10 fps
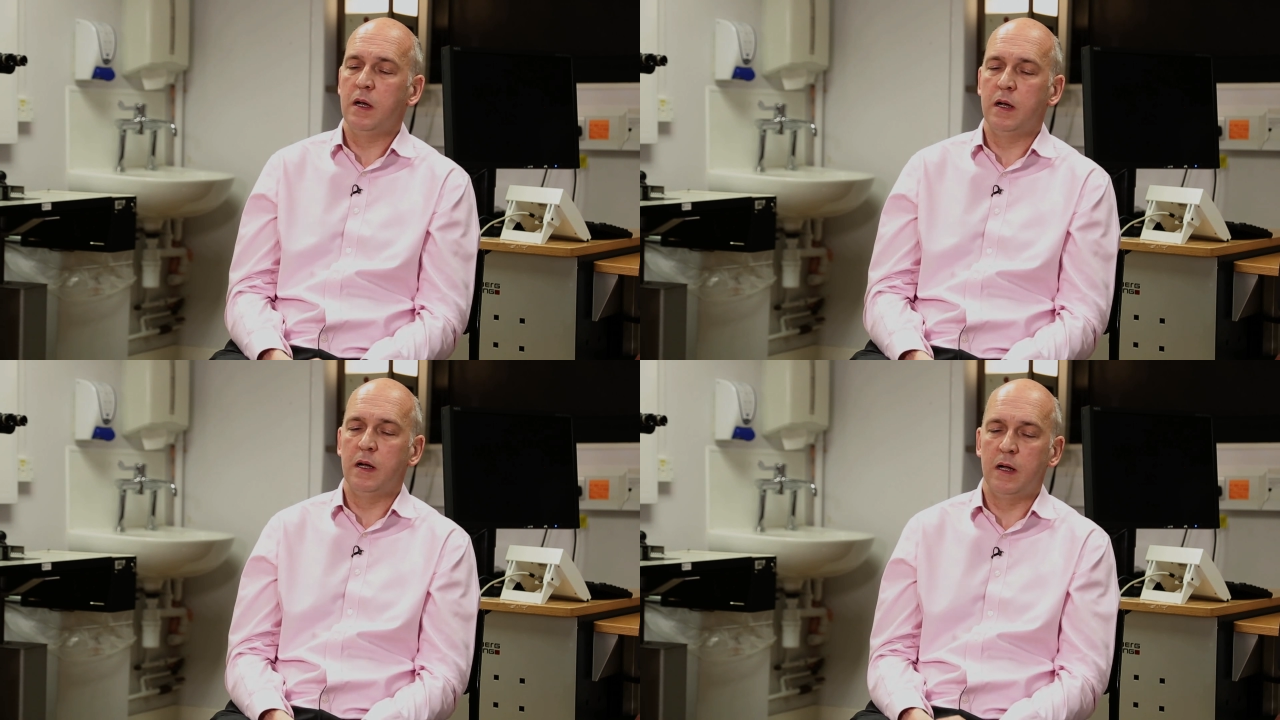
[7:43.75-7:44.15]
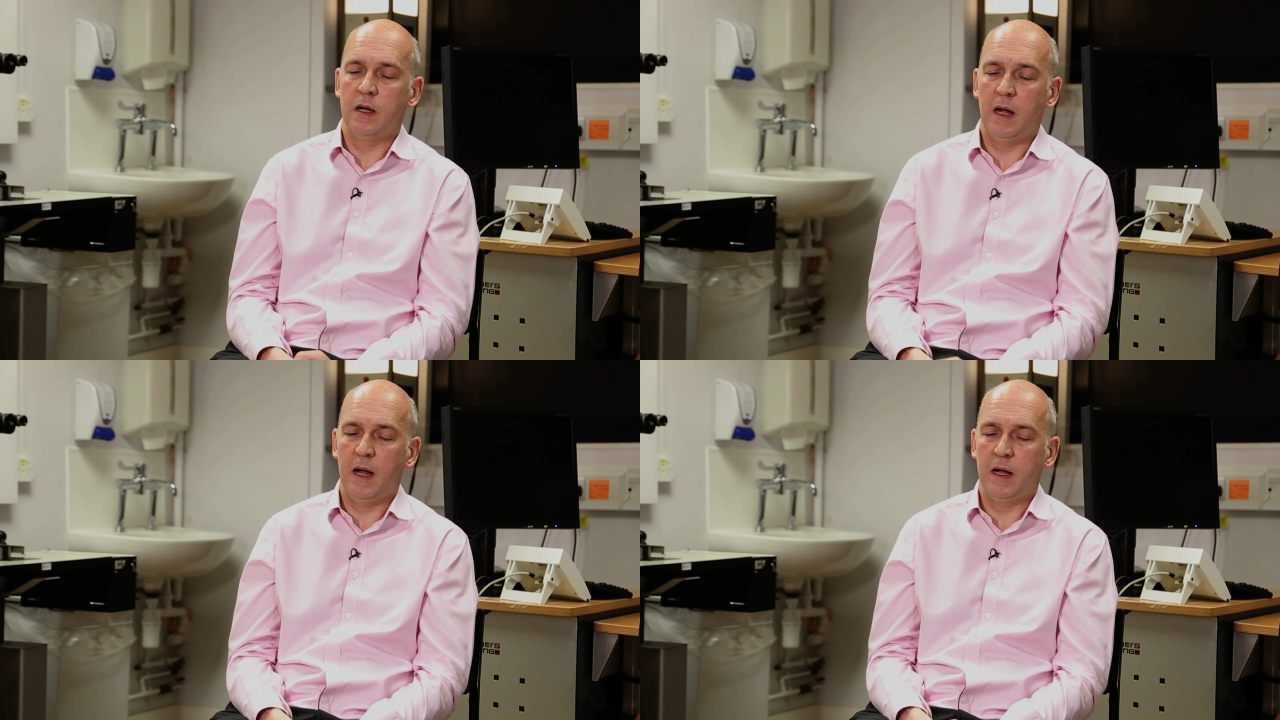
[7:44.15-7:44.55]

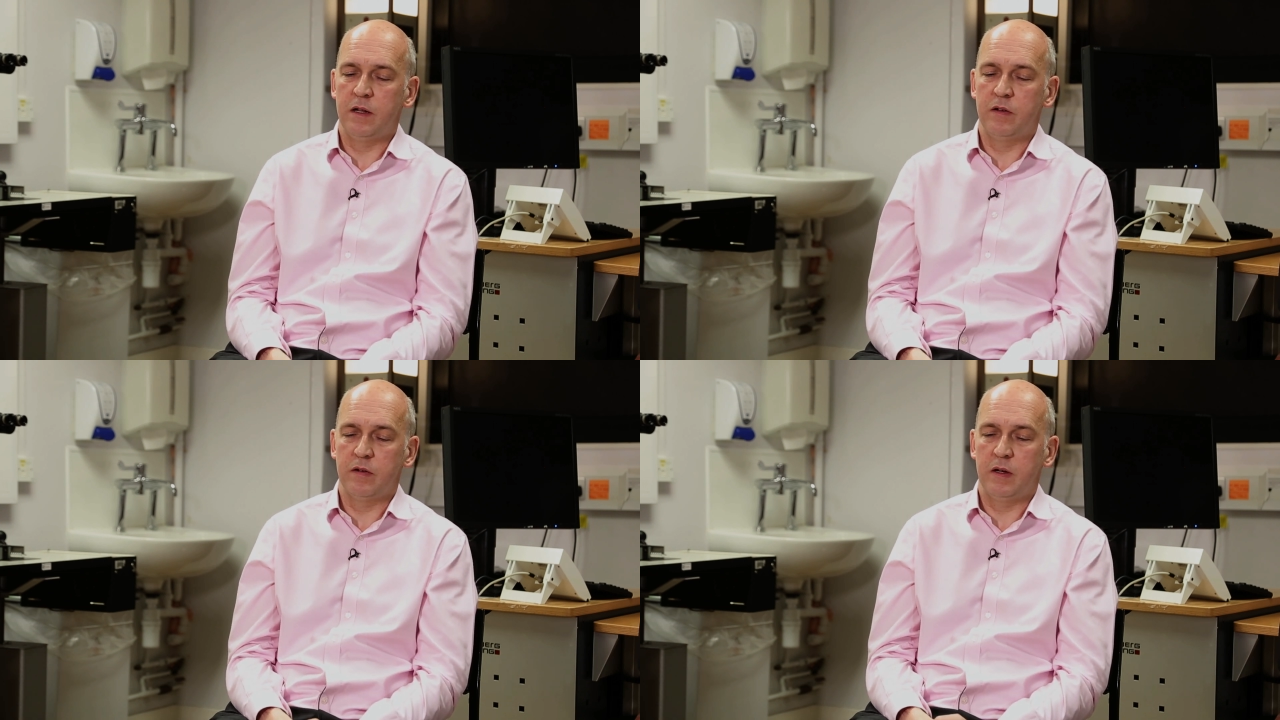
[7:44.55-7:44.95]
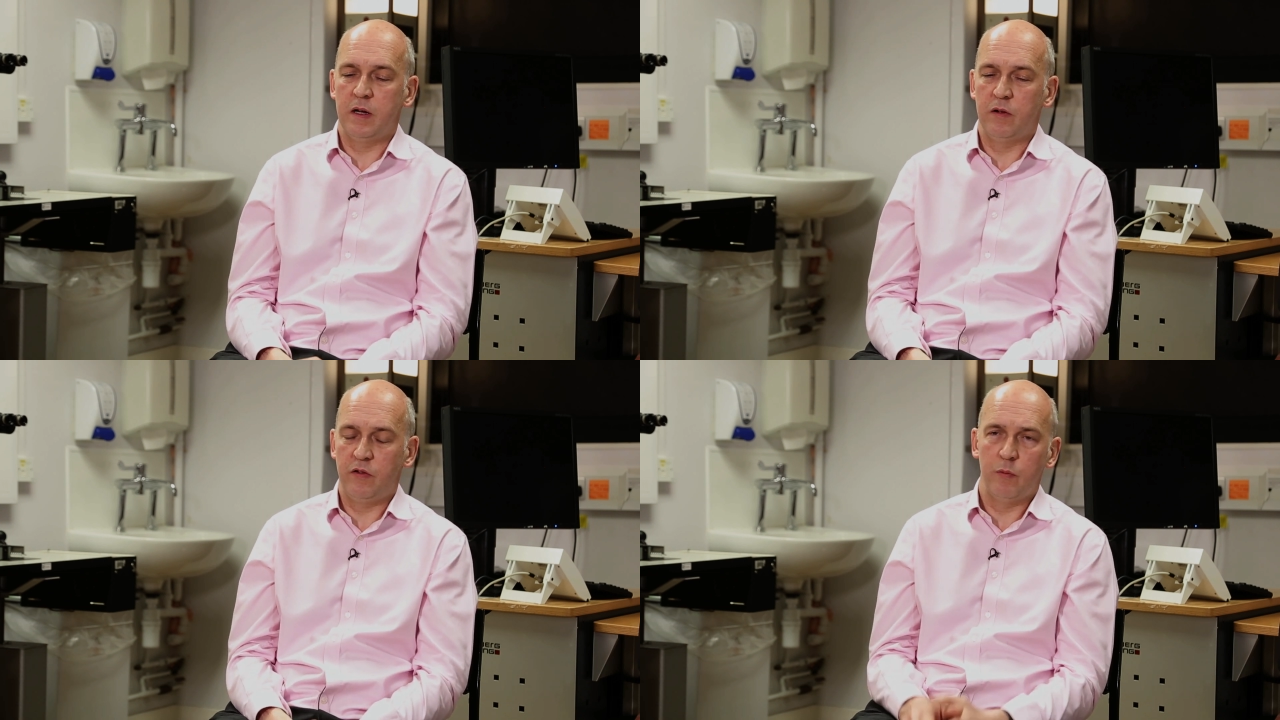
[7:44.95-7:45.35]

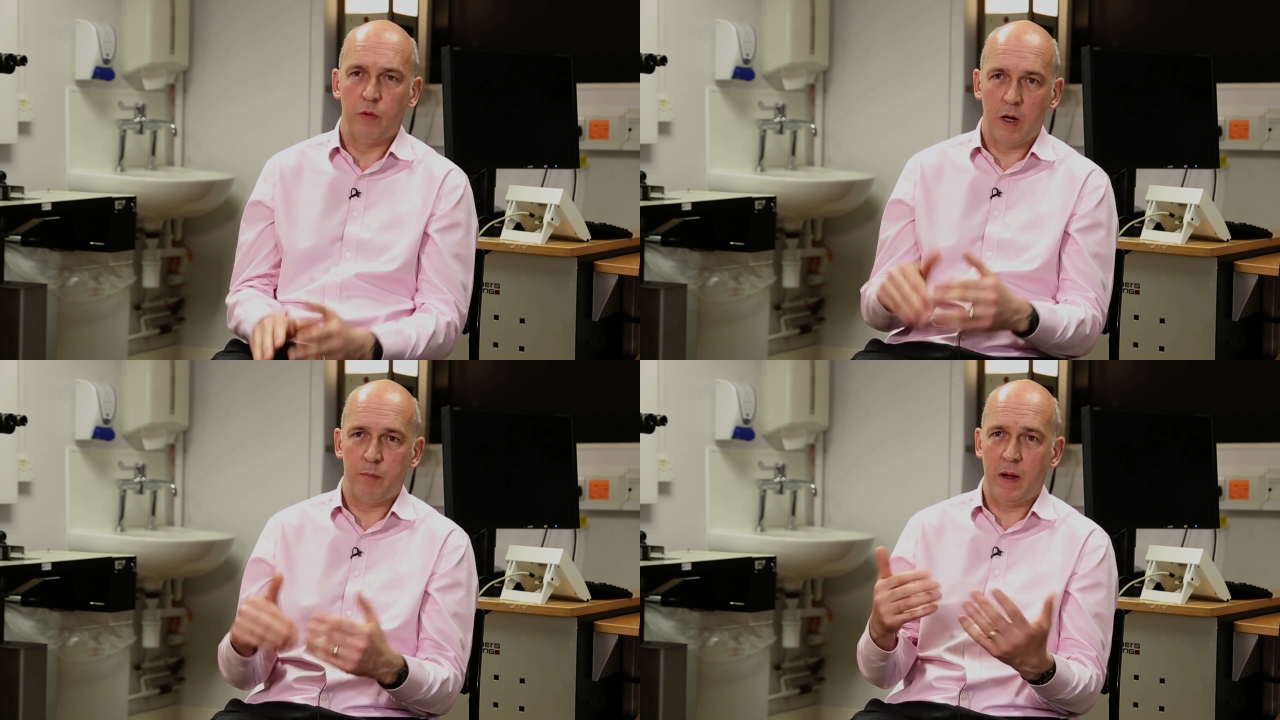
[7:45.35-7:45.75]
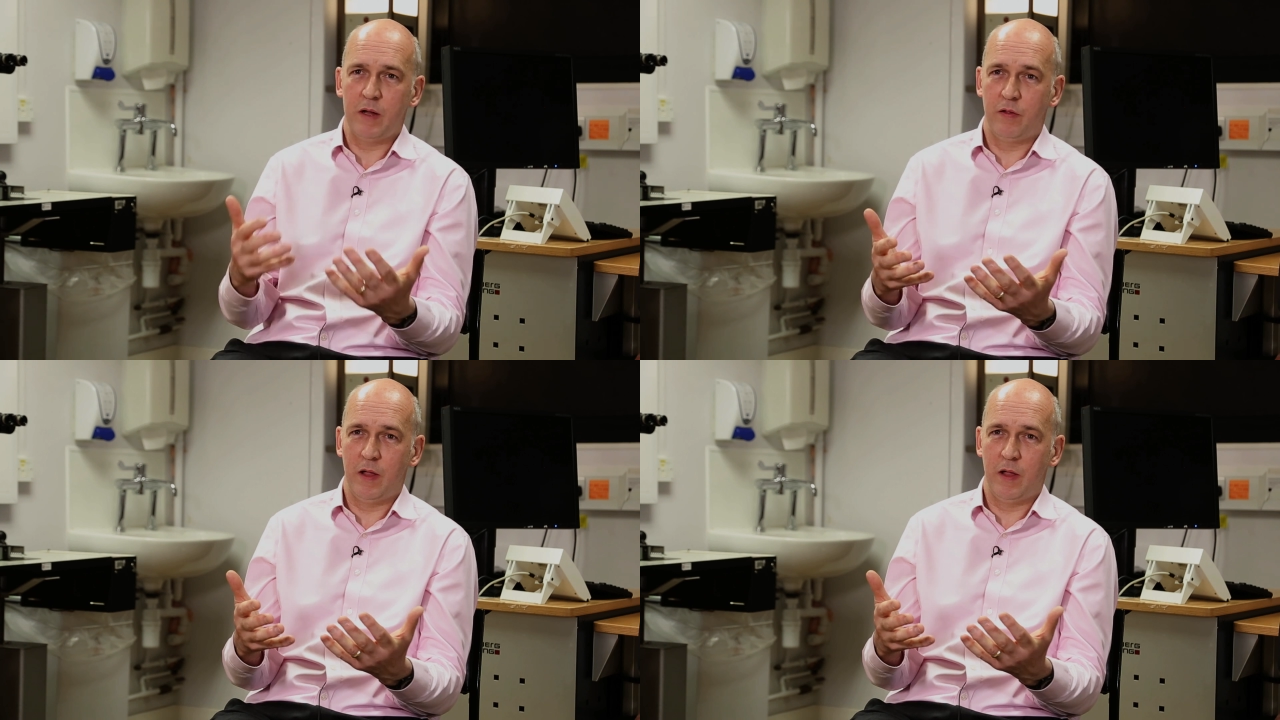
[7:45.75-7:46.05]
So we'll come back